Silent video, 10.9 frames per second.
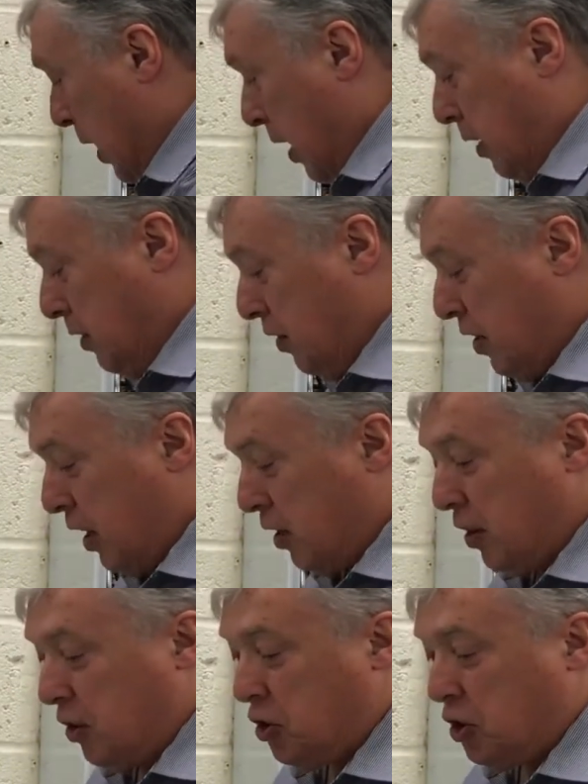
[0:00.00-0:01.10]
as I said,
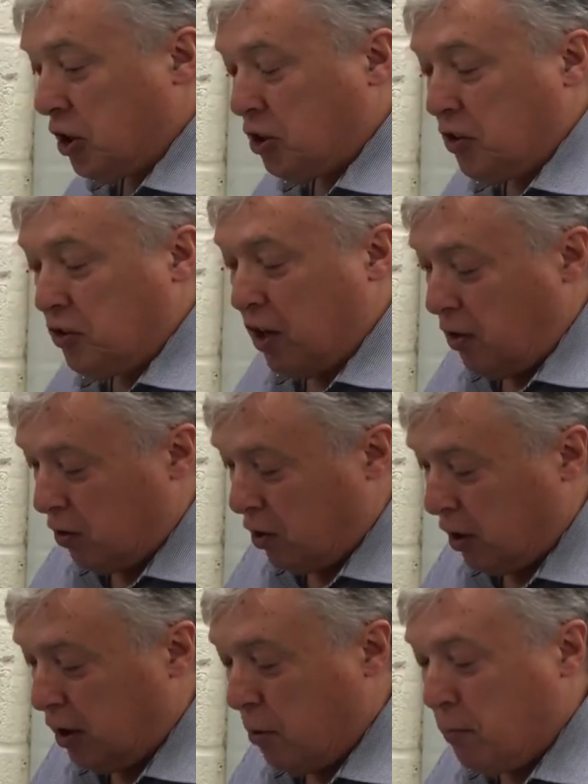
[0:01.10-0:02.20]
the instructions here are a
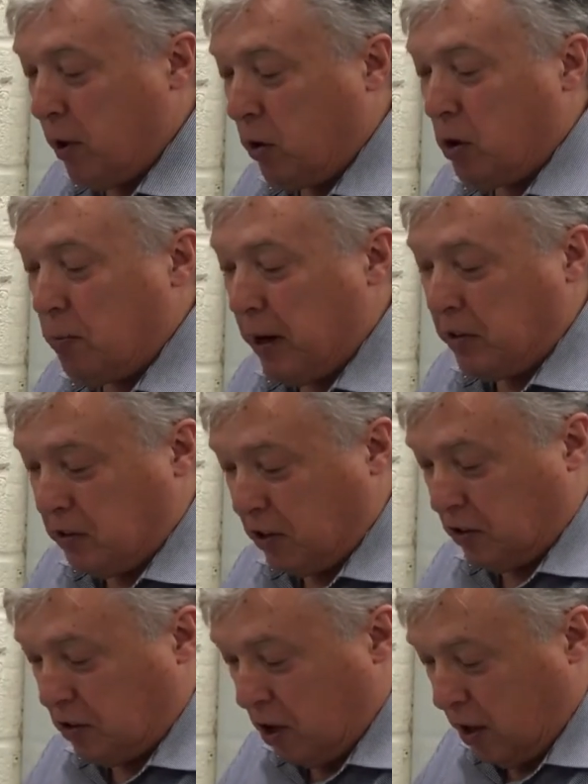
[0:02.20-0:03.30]
little bit on the
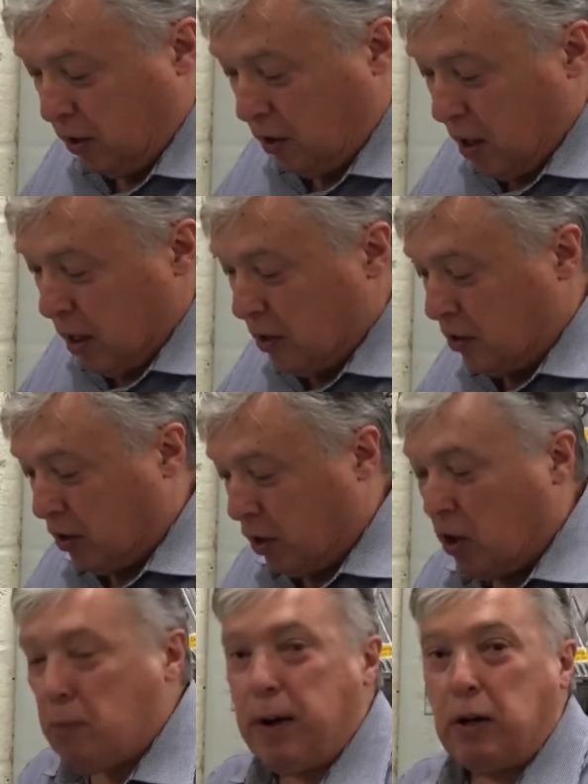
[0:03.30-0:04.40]
basic side. There's a
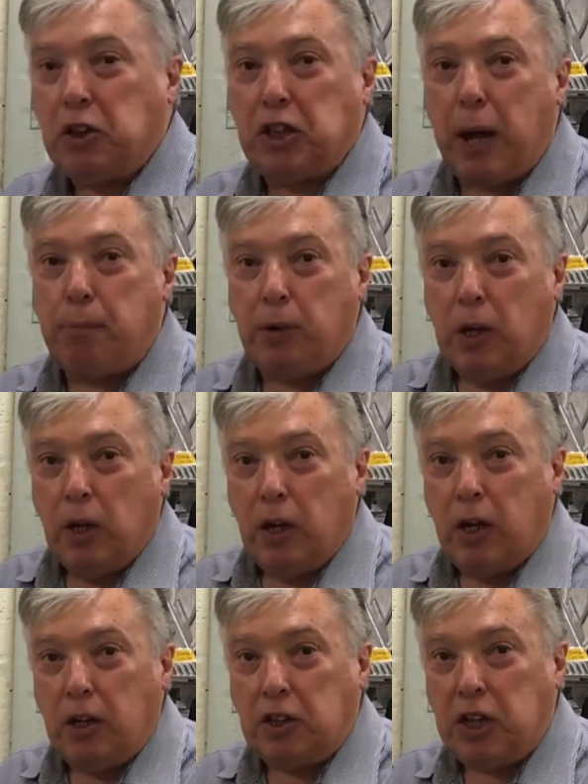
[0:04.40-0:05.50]
lot about
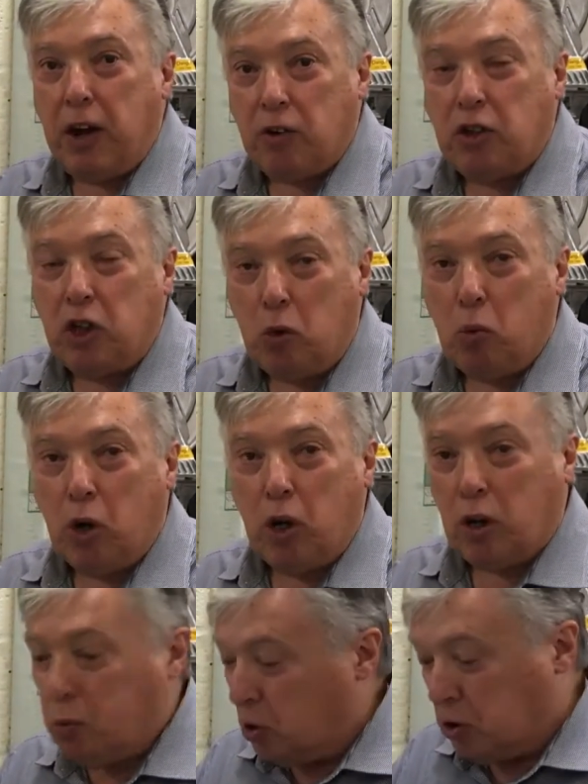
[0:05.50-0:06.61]
charity
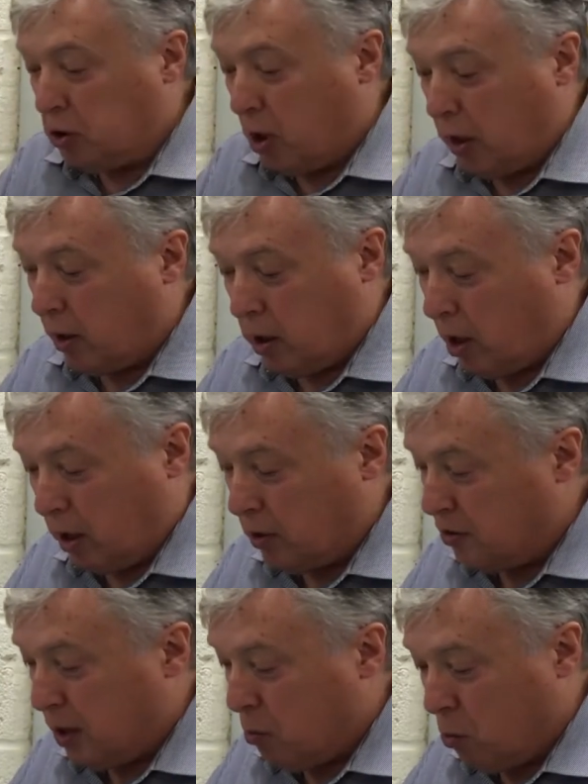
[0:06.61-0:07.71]
work, which I can't
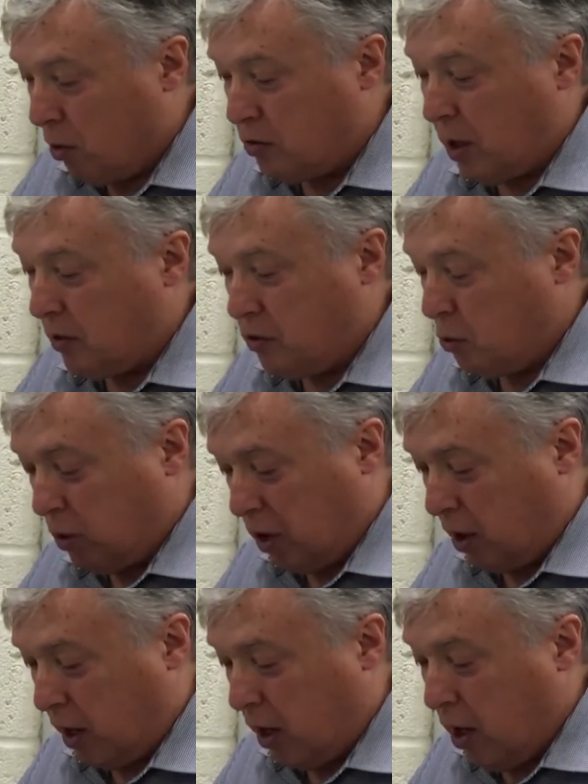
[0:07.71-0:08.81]
understand what that's doing
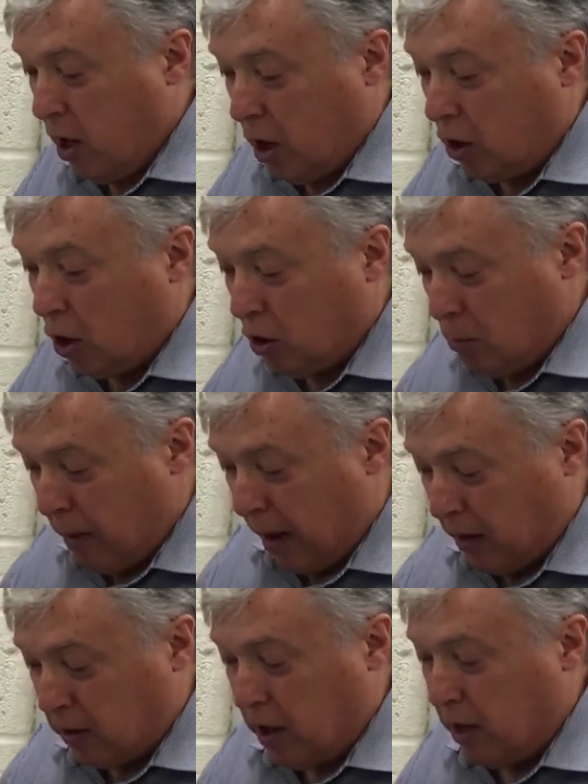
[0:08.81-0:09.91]
here. And on the
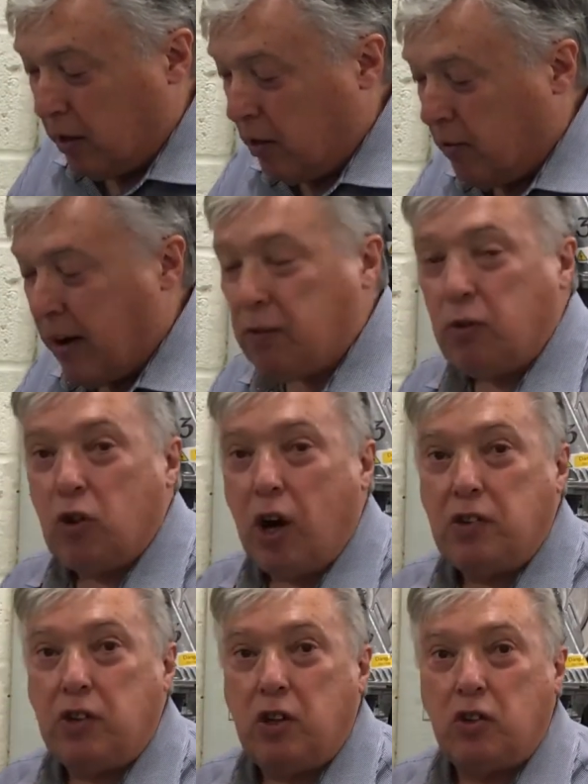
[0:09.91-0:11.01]
back, they're
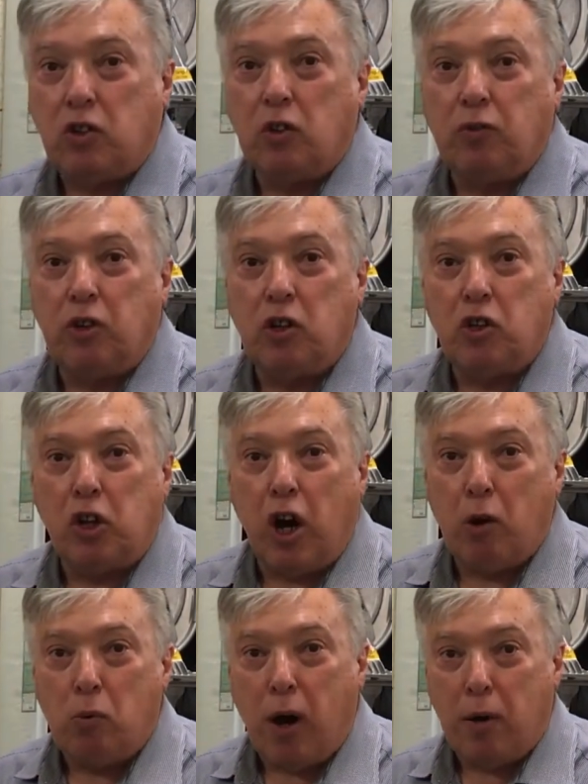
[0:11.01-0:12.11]
advertising it's good for the
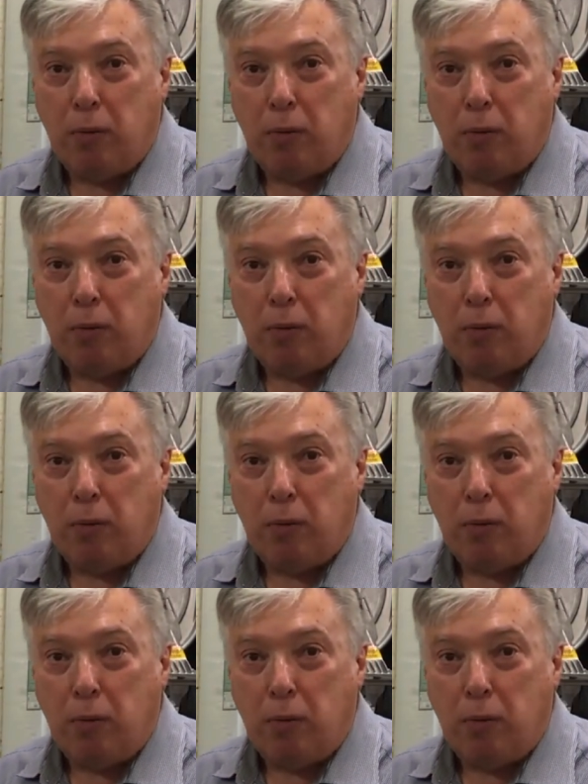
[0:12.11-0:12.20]
DIY